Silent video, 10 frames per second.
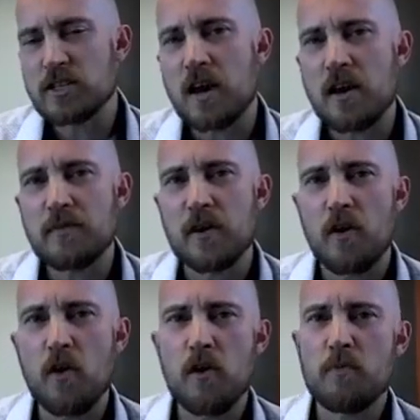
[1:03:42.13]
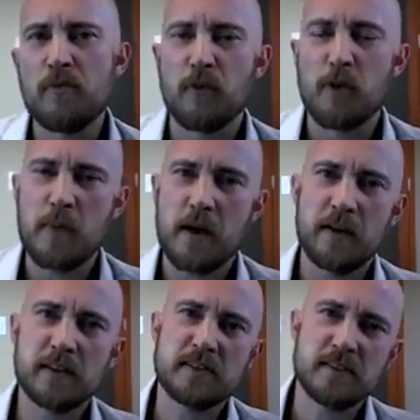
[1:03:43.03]
the whole
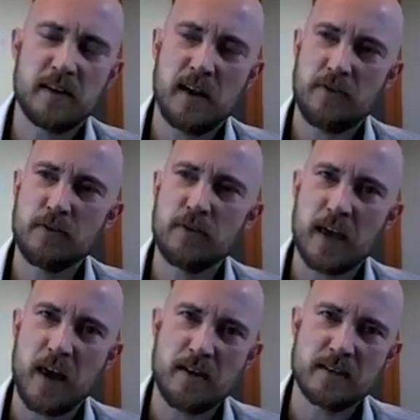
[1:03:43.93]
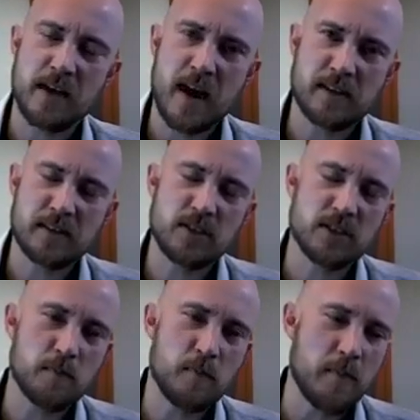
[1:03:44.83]
forbearance through the CARES Act.
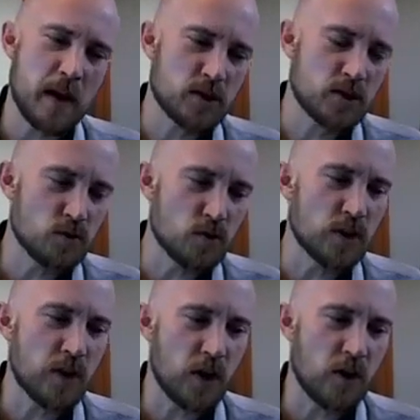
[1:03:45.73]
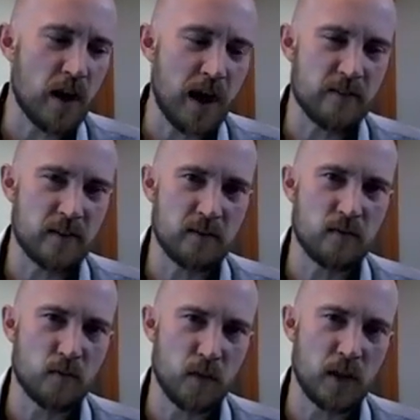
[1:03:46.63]
Just make sure that you're having
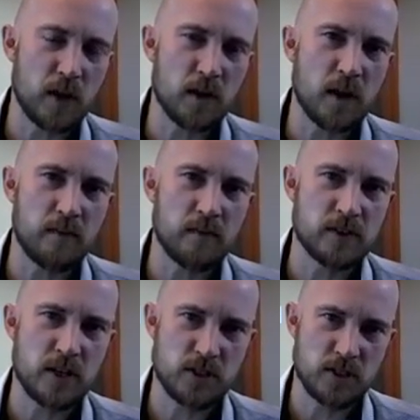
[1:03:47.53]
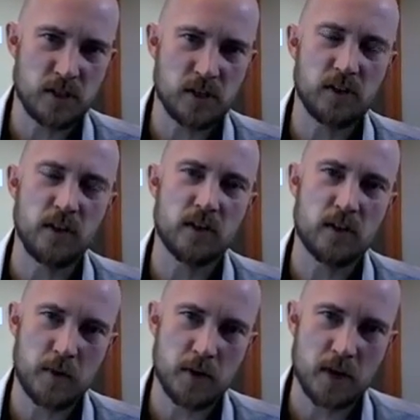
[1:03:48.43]
really good conversations and clear
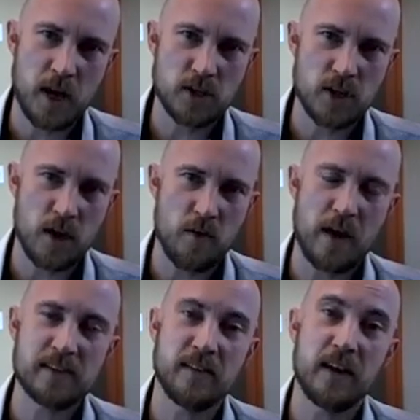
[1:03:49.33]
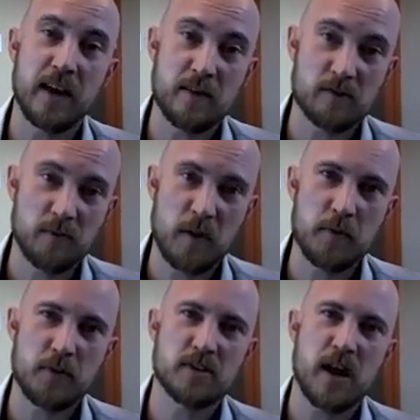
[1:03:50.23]
communication, and write down the names of
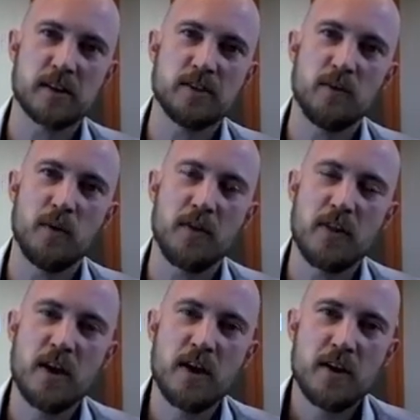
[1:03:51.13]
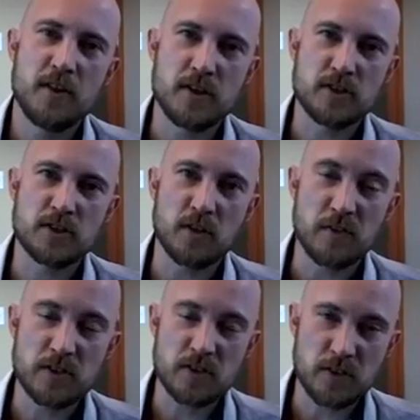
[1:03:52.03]
people you talk to with the
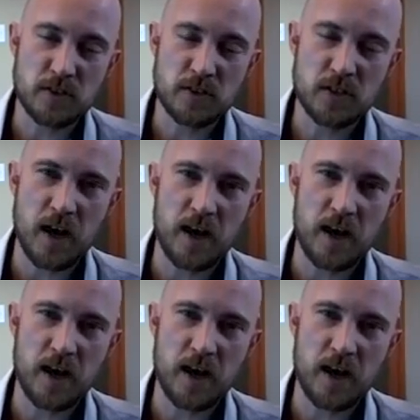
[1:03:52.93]
servicers,